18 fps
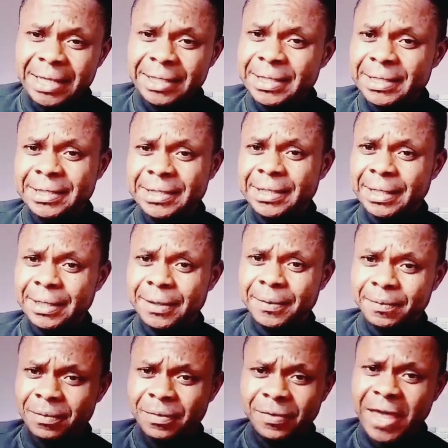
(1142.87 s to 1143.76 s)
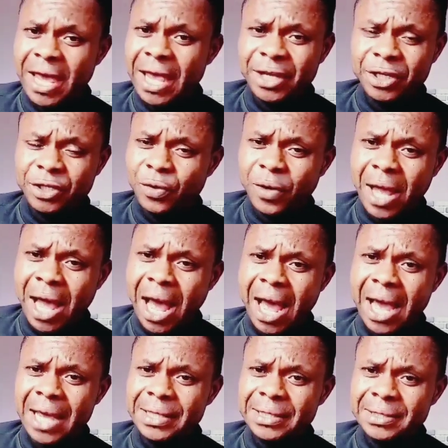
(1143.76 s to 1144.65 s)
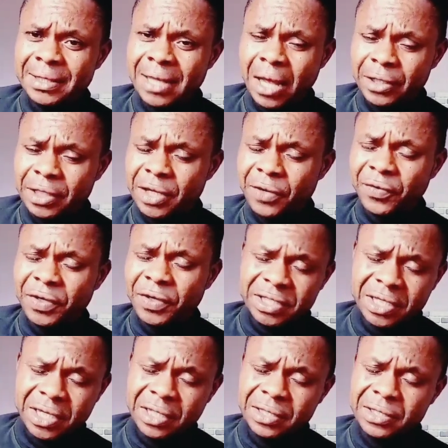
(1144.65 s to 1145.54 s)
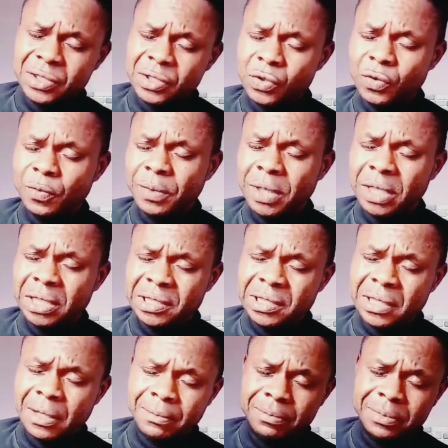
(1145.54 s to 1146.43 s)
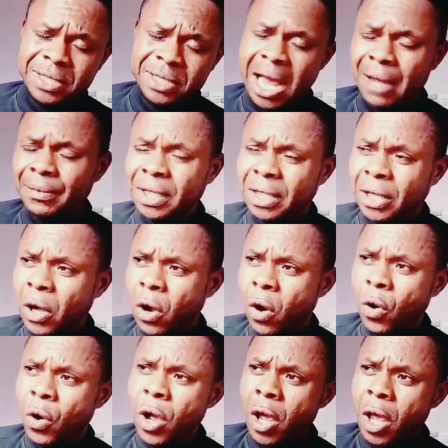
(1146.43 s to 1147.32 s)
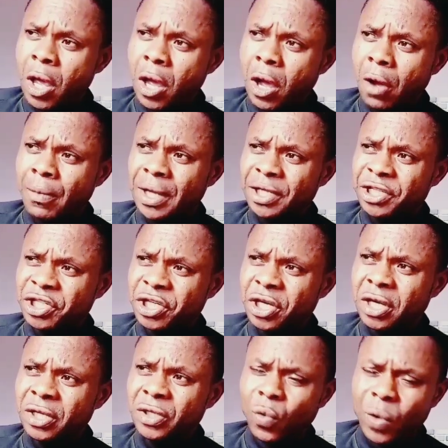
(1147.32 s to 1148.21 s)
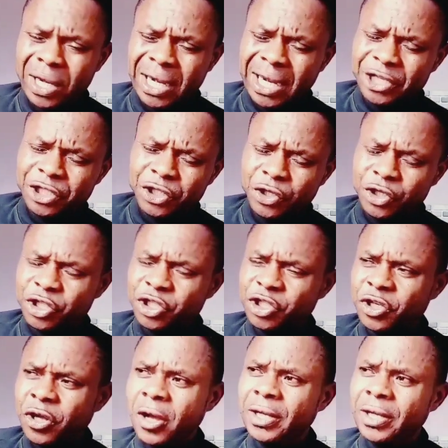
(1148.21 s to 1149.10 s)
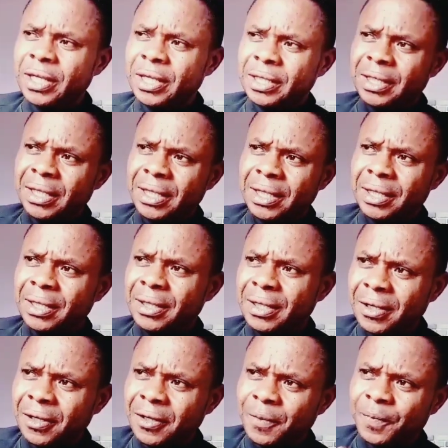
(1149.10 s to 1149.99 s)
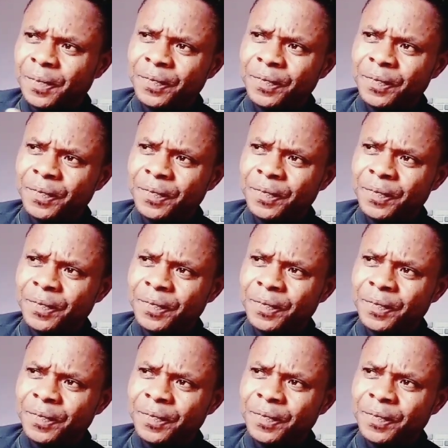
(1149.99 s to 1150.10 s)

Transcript: and Lady C. Thank you guys. Now, they reached out to me some time ago on my channel when I just started, and